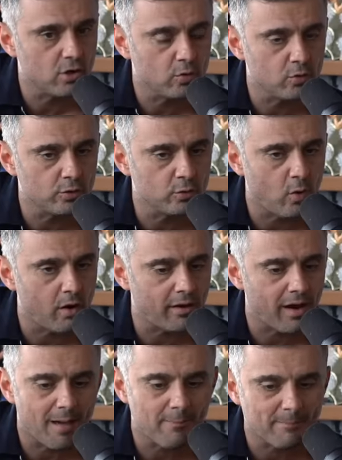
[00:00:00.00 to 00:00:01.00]
who you are.
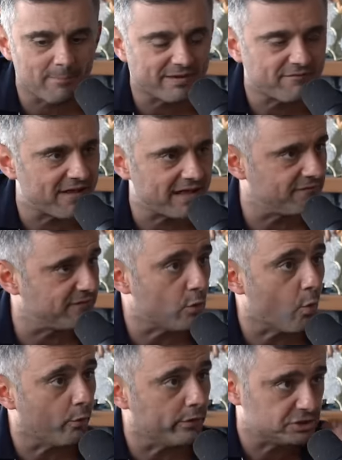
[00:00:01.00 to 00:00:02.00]
I'm a big fan of the
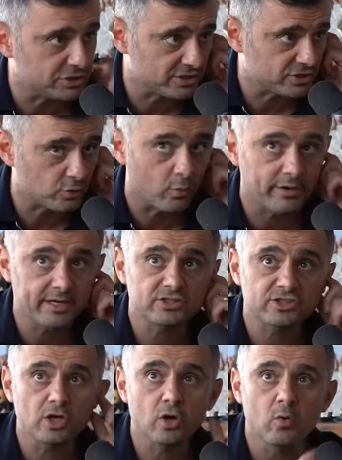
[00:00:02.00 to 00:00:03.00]
origin story.
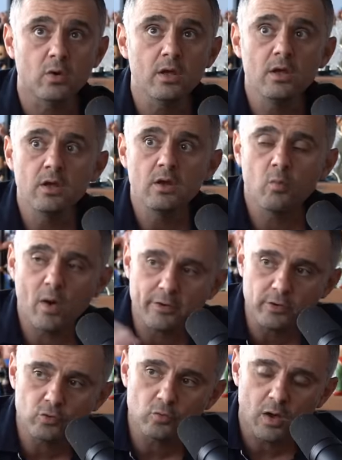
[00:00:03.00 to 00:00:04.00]
So why
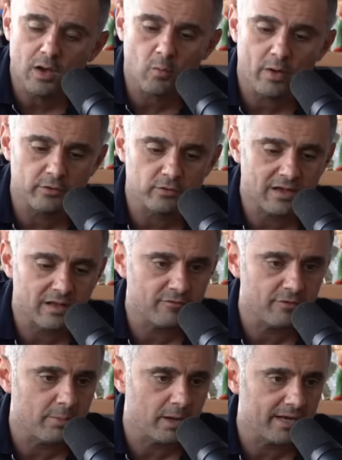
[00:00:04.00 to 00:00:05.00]
don't you uh, why don't you tell
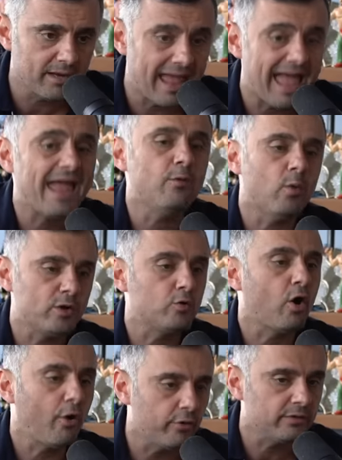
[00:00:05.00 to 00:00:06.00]
everybody a what you
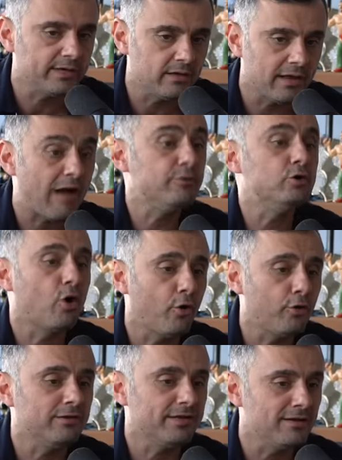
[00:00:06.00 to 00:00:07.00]
currently how you
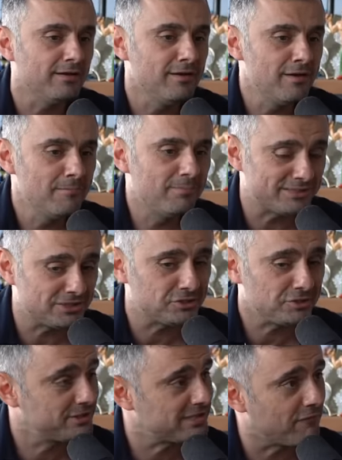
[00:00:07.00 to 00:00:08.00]
currently position
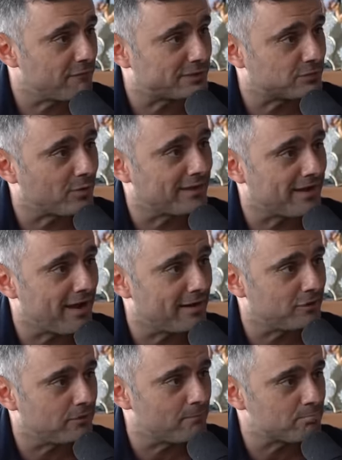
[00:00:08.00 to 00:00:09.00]
yourself because one thing I
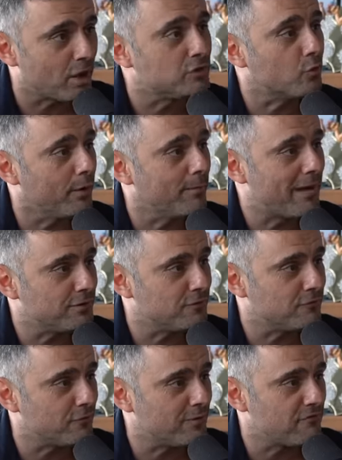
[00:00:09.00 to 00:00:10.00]
adore about you
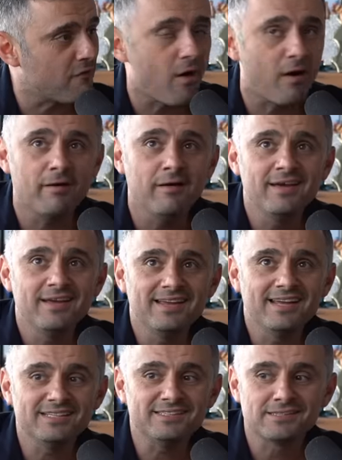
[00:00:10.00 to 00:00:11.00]
from afar
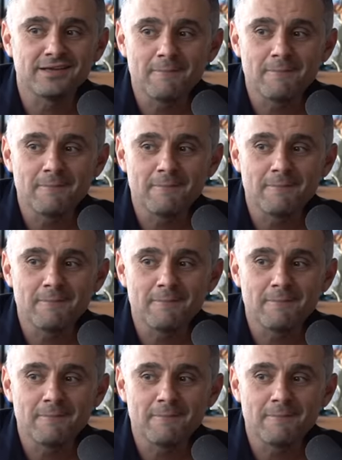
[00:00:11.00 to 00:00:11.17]
is